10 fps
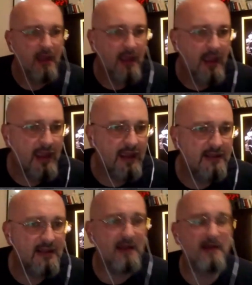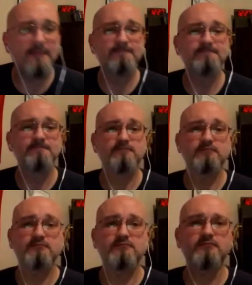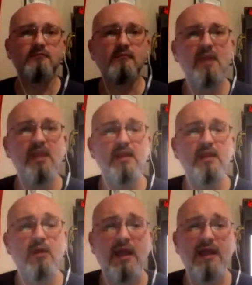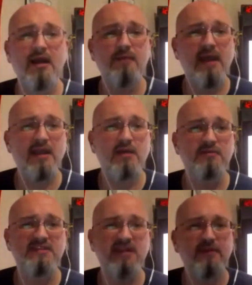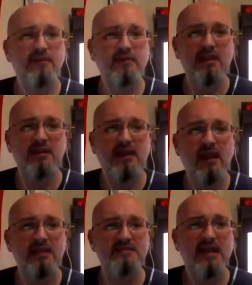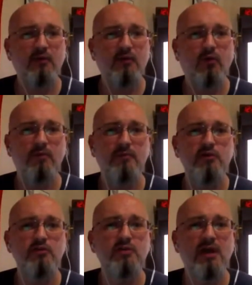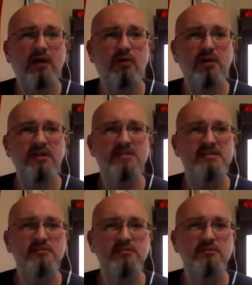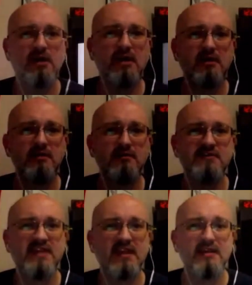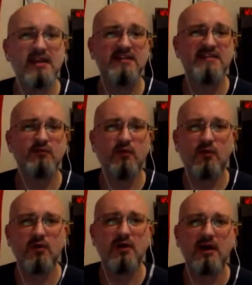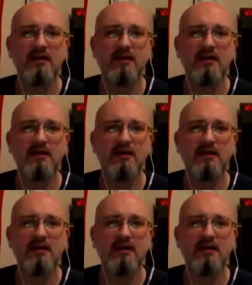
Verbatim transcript: And um, you know, when I got back, I was definitely in an anti-war mood. I wanted to uh, stand against the war.